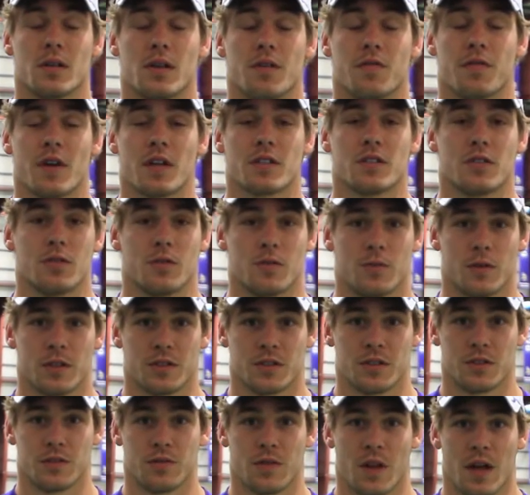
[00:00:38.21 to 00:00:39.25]
affect you the rest
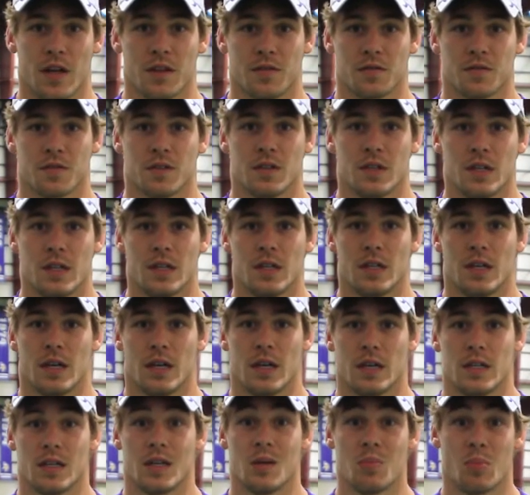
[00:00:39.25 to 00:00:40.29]
of your life
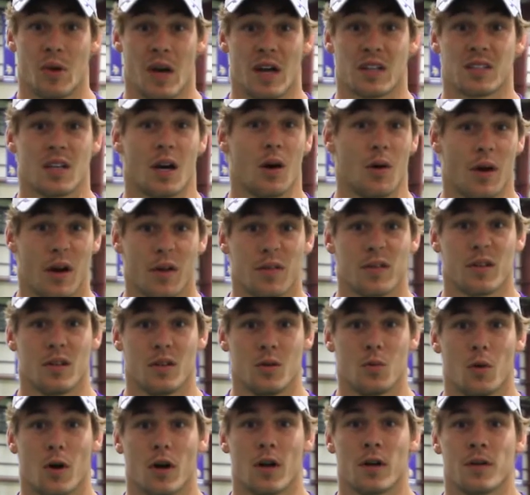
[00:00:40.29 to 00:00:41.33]
and impact how healthy
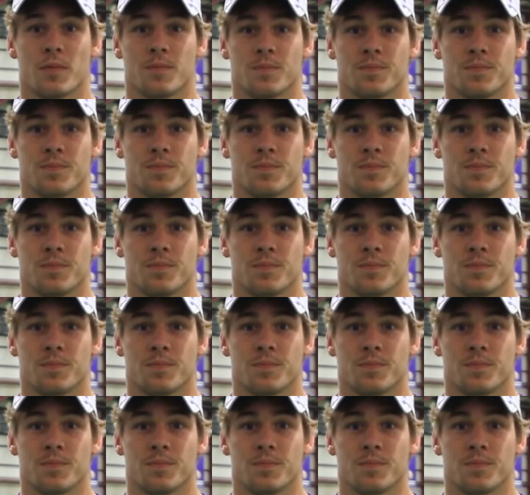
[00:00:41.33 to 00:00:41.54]
you are.